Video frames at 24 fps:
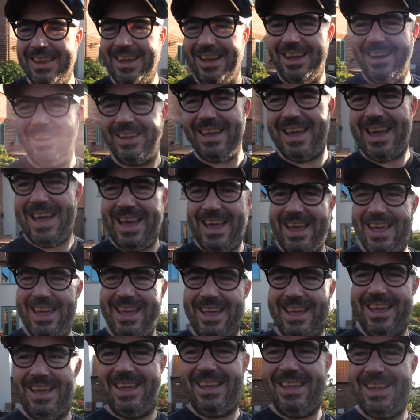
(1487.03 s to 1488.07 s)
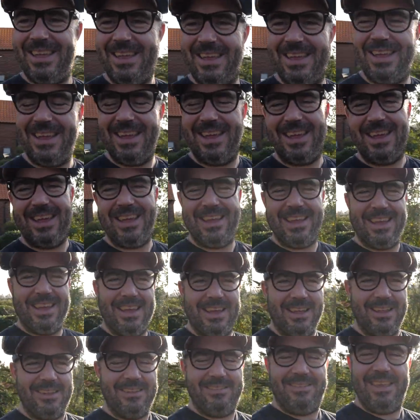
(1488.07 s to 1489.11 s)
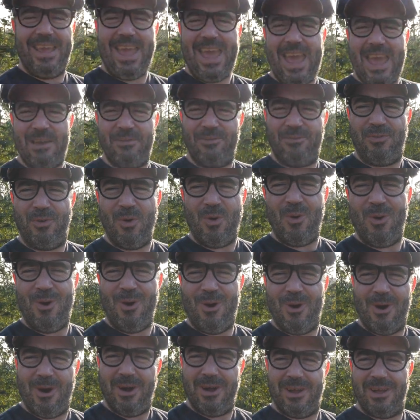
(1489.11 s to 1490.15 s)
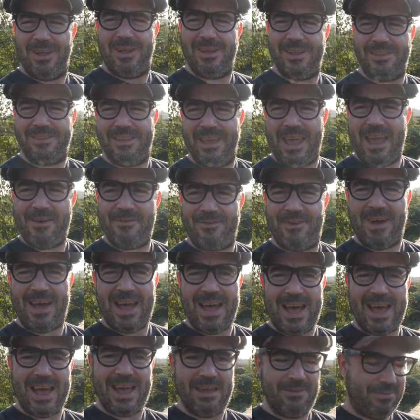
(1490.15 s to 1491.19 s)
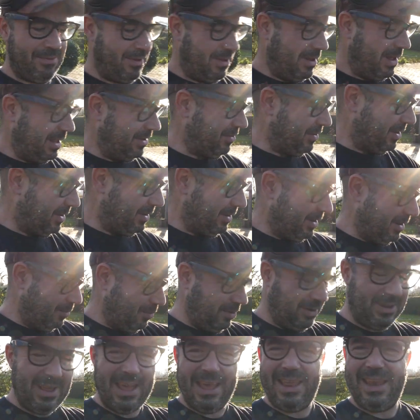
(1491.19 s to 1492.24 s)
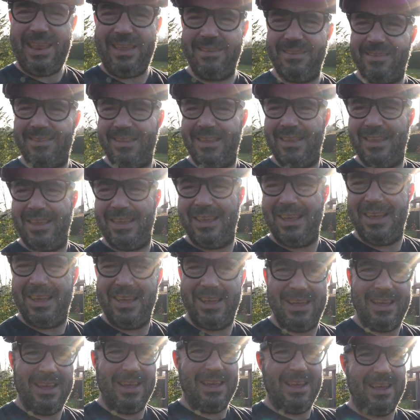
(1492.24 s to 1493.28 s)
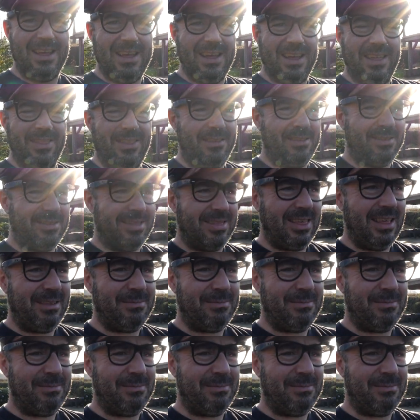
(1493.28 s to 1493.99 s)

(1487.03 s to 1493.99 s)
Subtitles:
Okay. Day 4. Day 5. Actually, I don't know what day it is. This